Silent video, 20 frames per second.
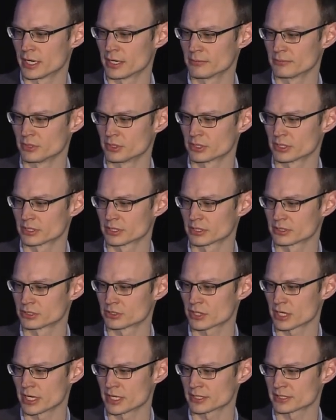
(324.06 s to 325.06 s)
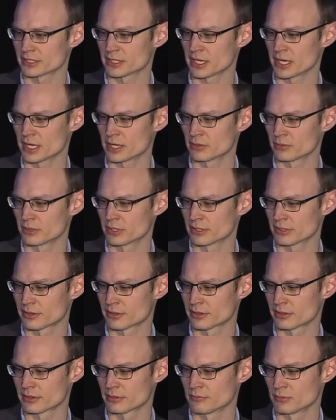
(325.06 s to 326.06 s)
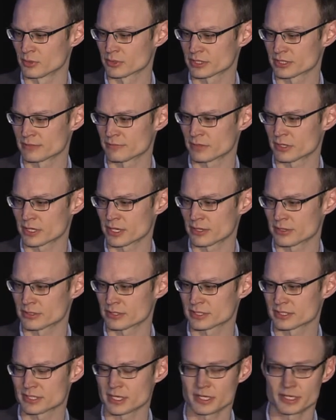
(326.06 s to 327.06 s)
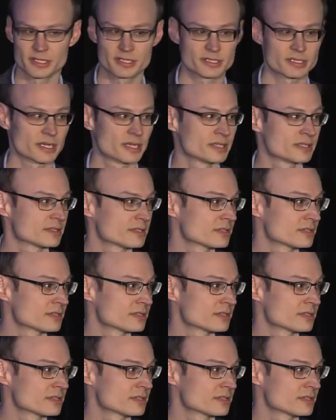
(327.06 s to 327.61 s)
You can contrast that with most of our other study sites.